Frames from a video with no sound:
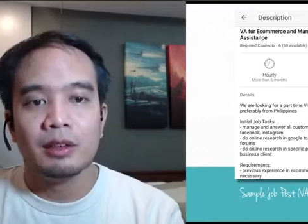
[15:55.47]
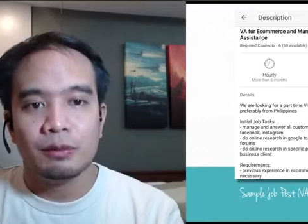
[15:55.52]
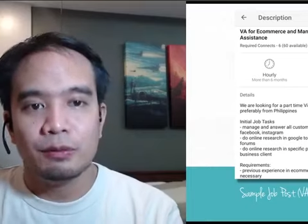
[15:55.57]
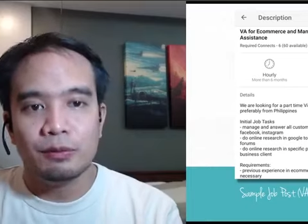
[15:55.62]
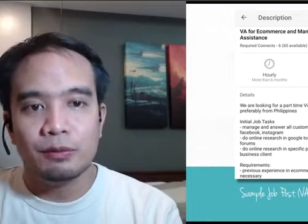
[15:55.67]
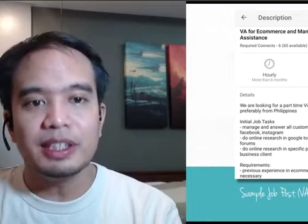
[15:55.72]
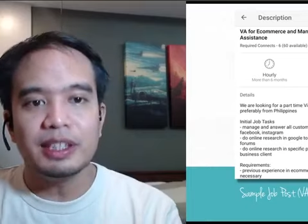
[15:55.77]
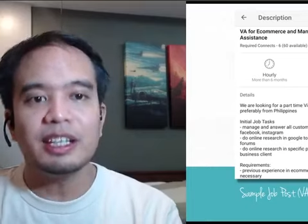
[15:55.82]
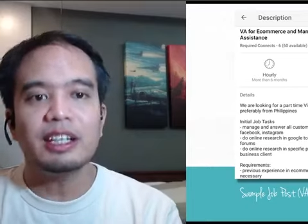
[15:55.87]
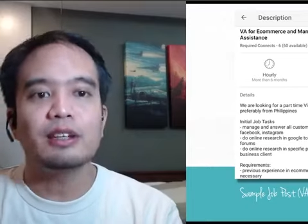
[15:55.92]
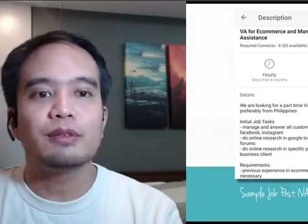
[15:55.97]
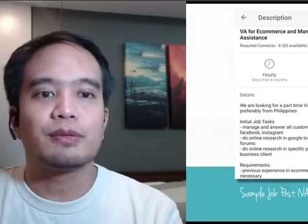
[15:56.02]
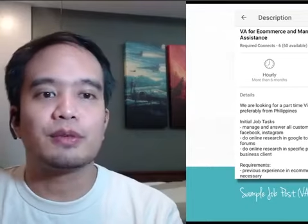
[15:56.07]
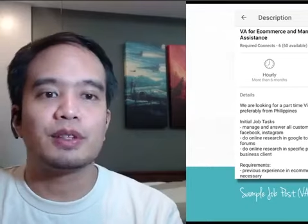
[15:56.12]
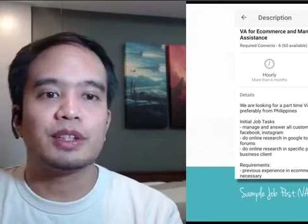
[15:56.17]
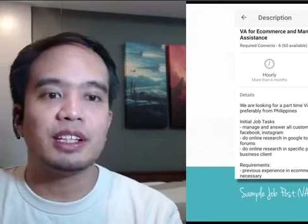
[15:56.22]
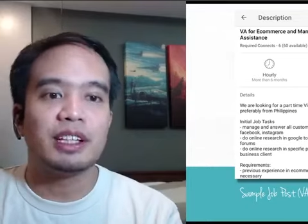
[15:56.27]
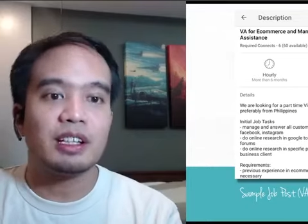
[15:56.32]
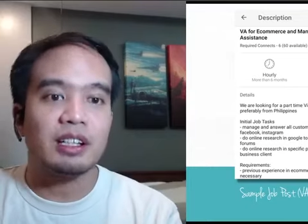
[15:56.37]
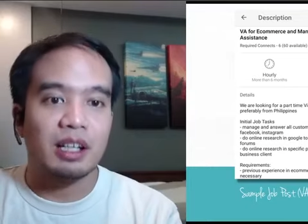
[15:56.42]
VA
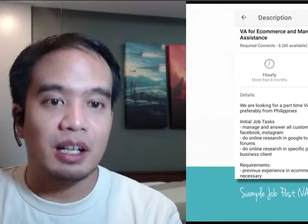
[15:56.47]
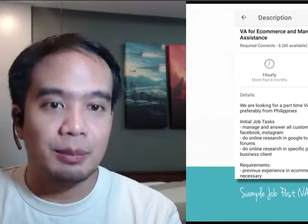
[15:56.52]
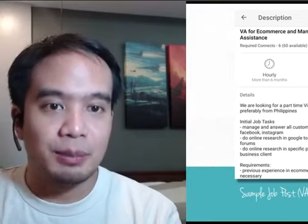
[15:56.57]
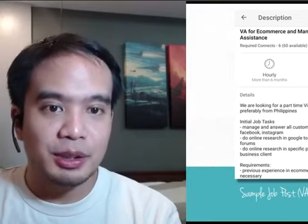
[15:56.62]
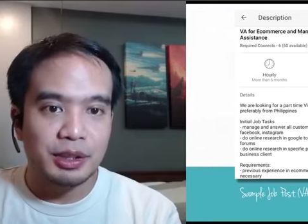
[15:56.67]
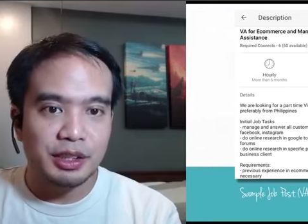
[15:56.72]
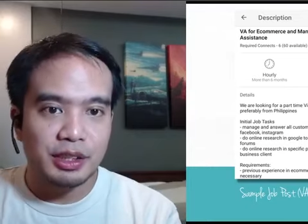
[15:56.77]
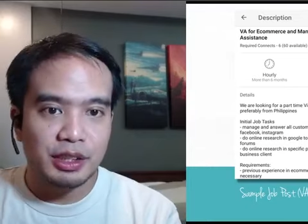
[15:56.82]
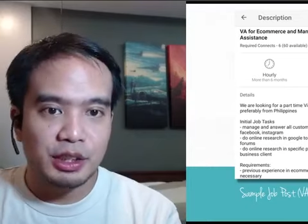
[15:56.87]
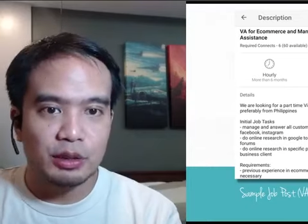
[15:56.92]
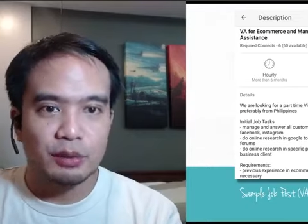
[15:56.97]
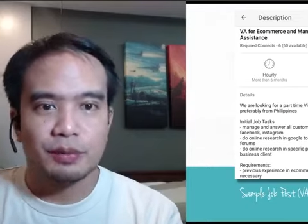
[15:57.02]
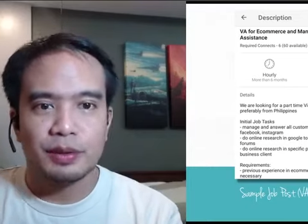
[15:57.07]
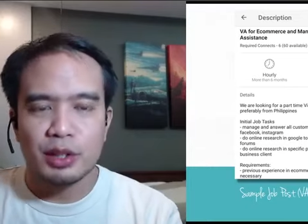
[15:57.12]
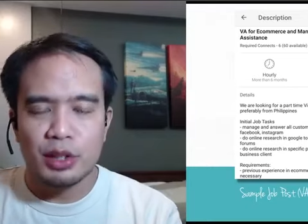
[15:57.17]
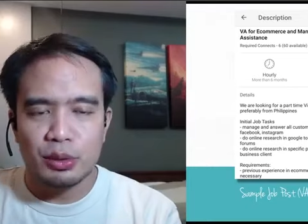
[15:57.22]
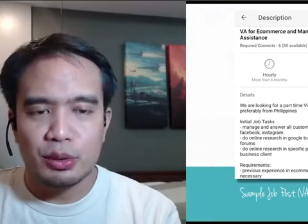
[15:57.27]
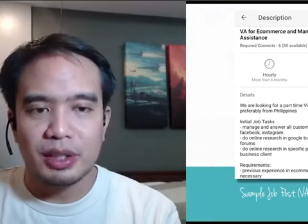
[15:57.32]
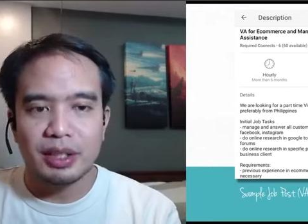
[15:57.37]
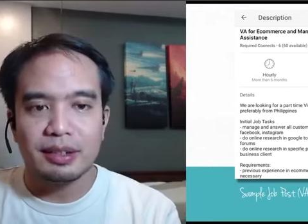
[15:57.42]
for e-commerce, so
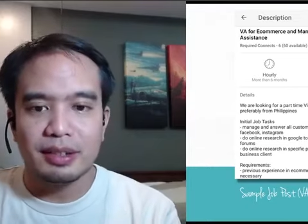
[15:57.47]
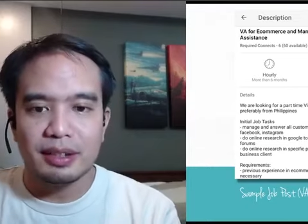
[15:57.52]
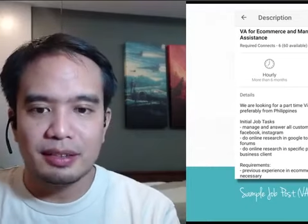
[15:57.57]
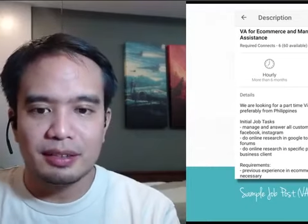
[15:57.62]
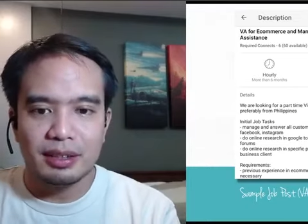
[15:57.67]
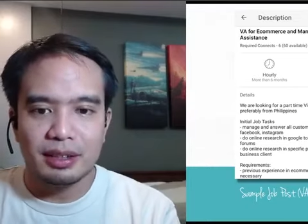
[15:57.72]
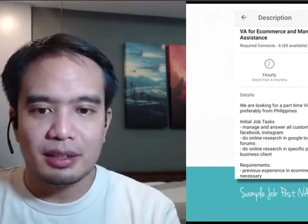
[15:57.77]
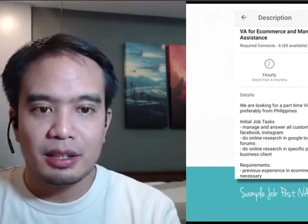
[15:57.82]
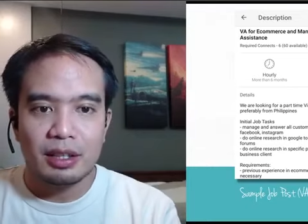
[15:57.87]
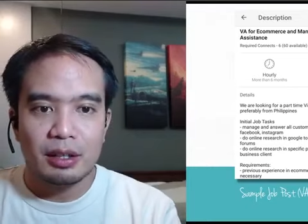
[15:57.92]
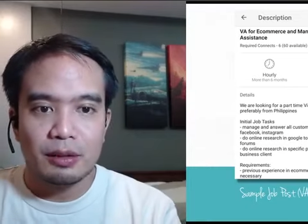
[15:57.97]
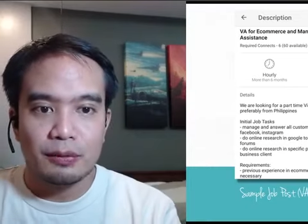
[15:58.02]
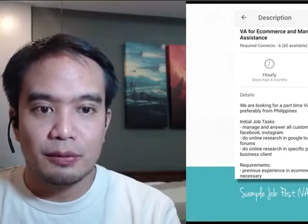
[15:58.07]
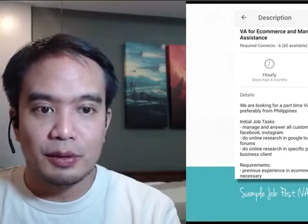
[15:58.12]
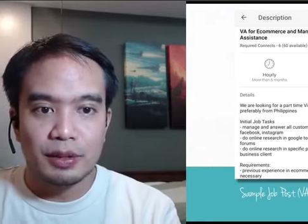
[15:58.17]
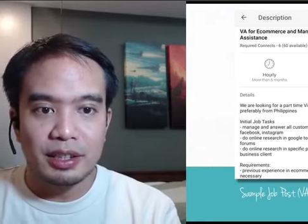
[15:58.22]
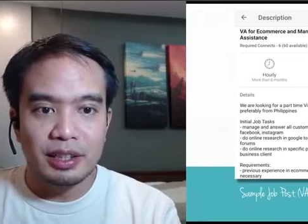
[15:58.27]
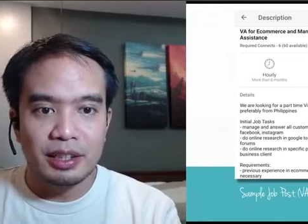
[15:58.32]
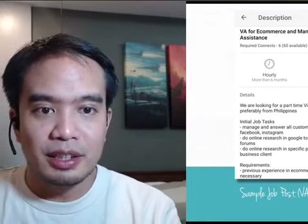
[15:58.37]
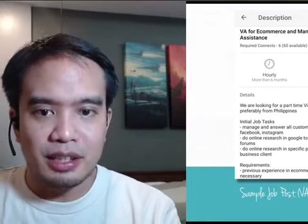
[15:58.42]
virtual assistant
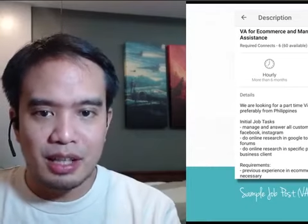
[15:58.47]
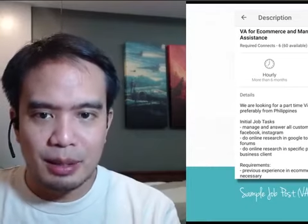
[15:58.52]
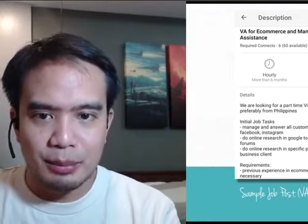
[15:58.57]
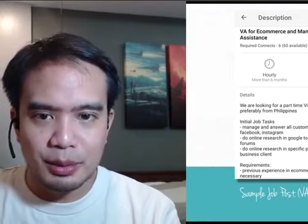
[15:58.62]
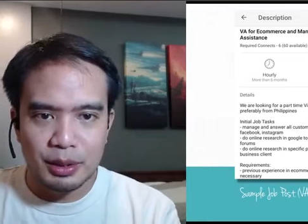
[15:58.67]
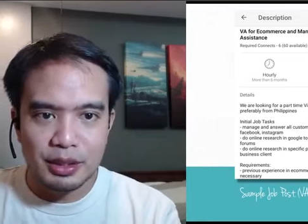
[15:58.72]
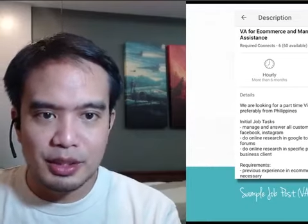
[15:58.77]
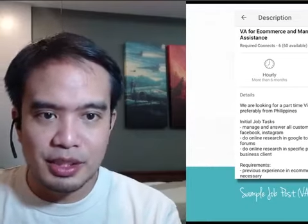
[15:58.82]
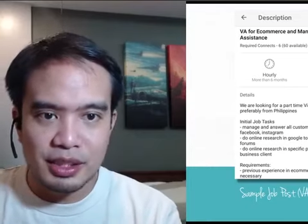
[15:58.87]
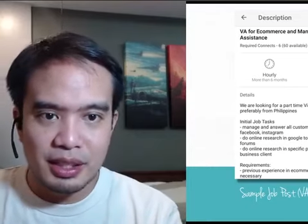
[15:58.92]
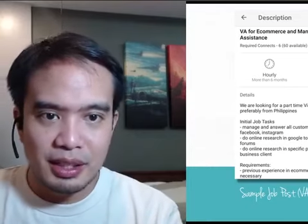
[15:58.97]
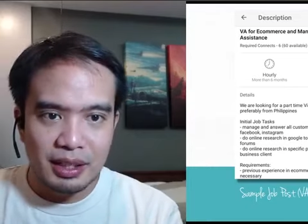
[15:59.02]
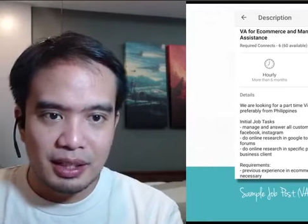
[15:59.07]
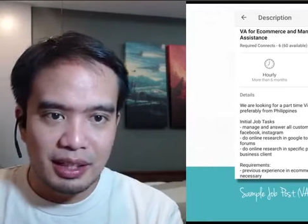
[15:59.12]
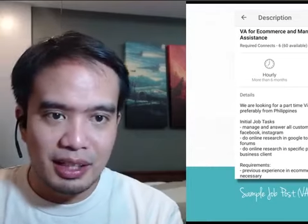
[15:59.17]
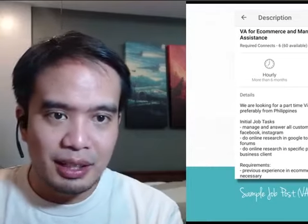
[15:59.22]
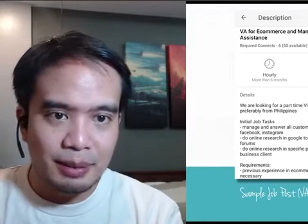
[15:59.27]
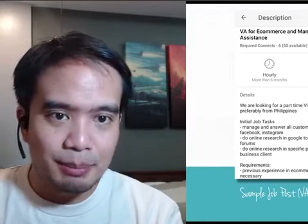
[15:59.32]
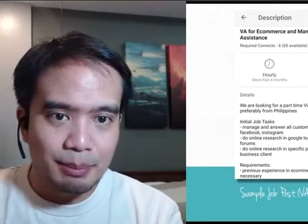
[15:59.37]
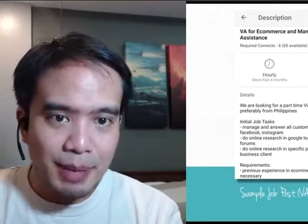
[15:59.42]
for e-commerce
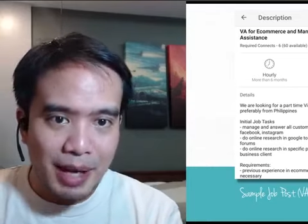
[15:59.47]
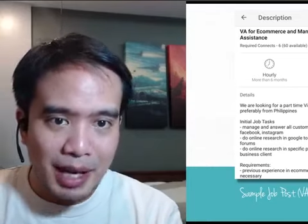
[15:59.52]
and